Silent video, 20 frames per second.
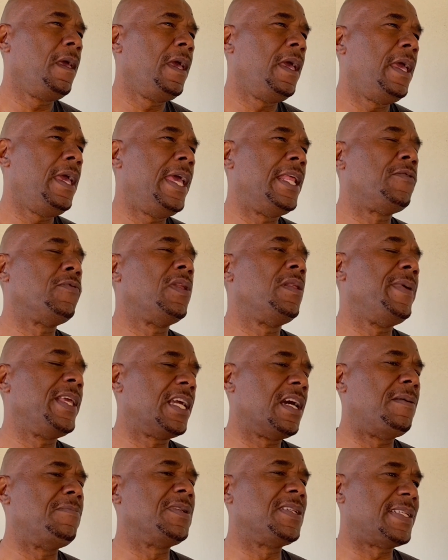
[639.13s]
it will
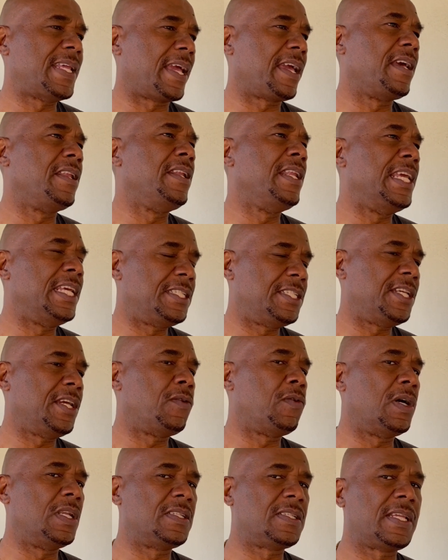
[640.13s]
become second nature
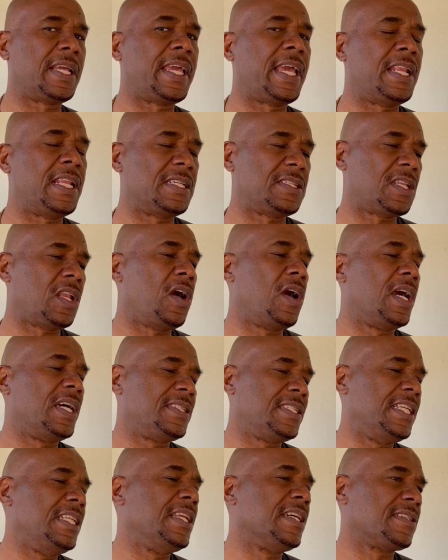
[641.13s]
once again, as long
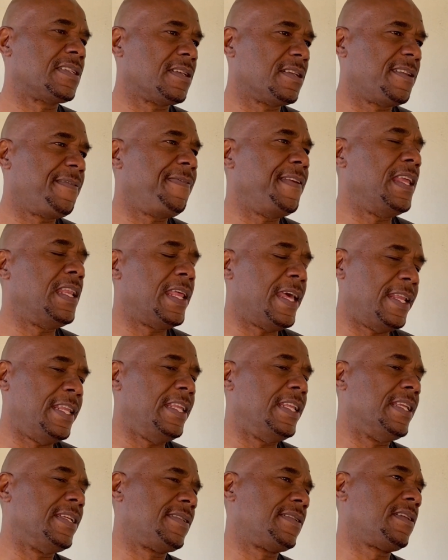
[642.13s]
as it doesn't feed
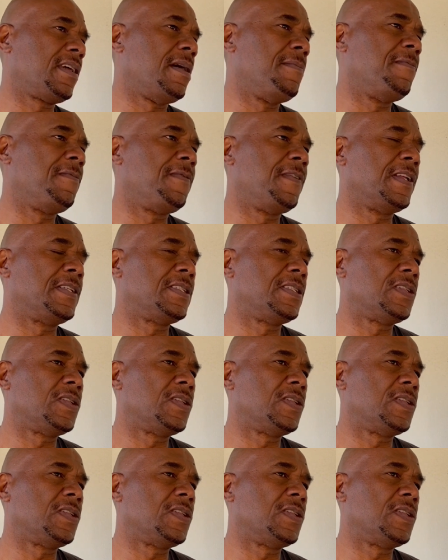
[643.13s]
discomfort.